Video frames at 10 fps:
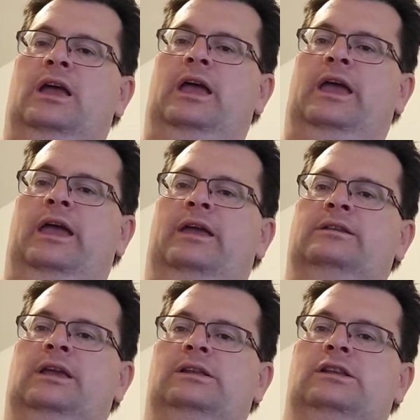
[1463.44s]

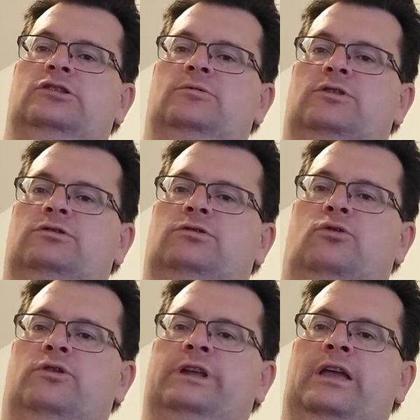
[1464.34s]
And they did some
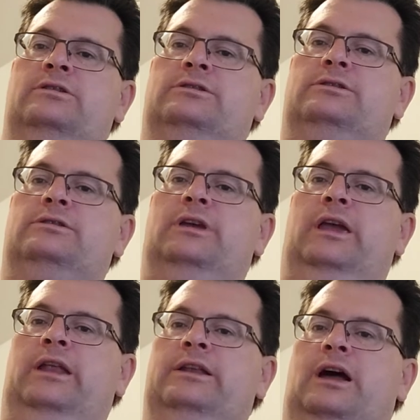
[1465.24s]
tour dates
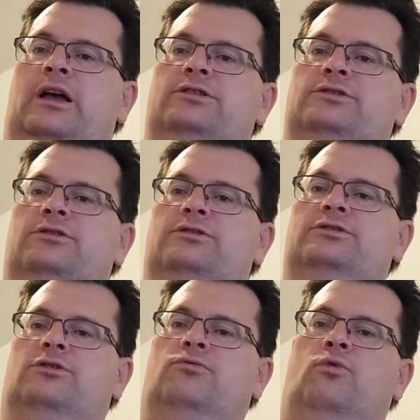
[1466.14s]
and
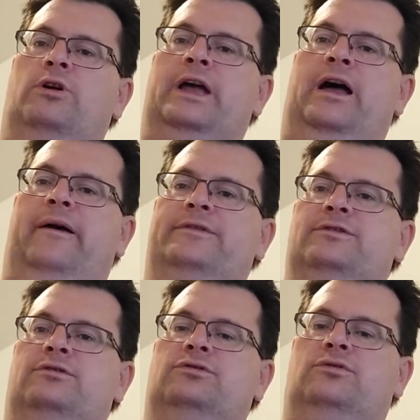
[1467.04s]
concerts or one
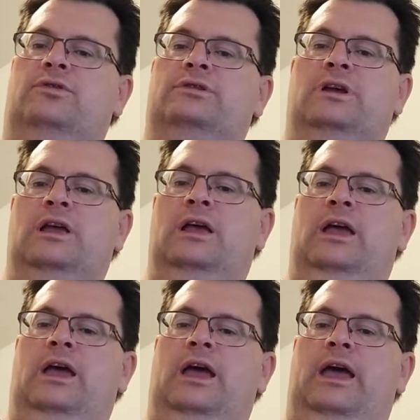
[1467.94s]
offs or tours.
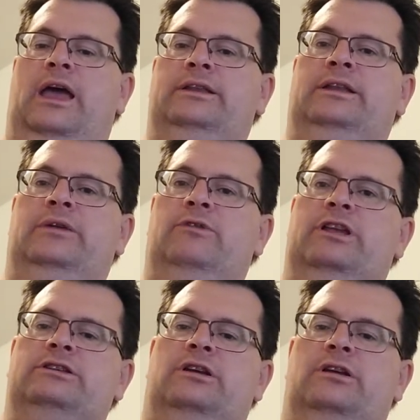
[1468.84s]
And then they
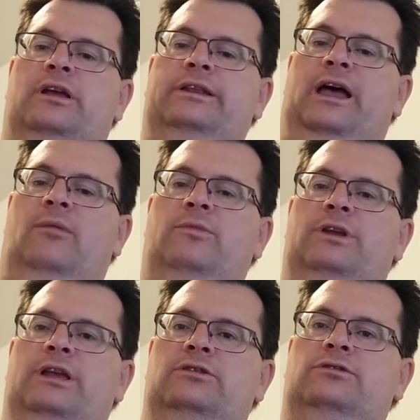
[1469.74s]
released a, an album
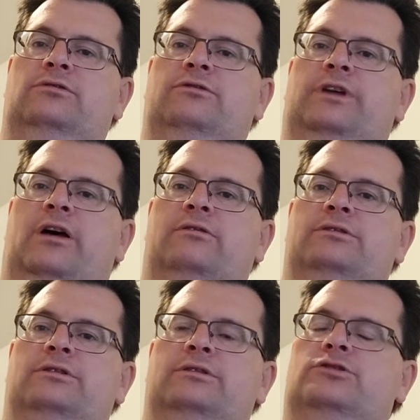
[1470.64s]
in
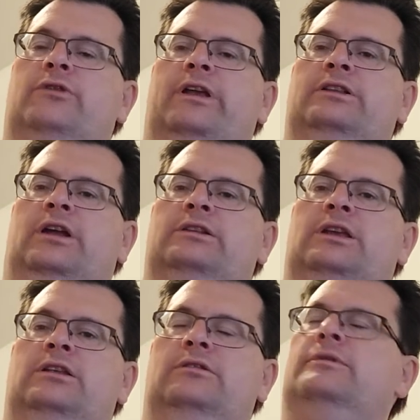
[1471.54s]
2000, sorry,
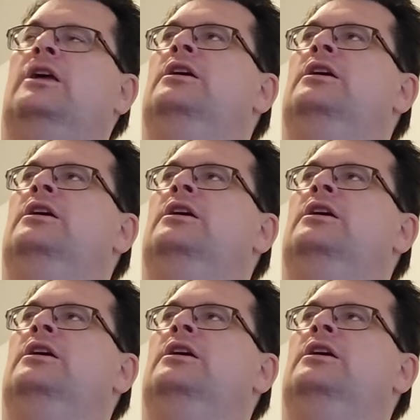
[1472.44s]
19,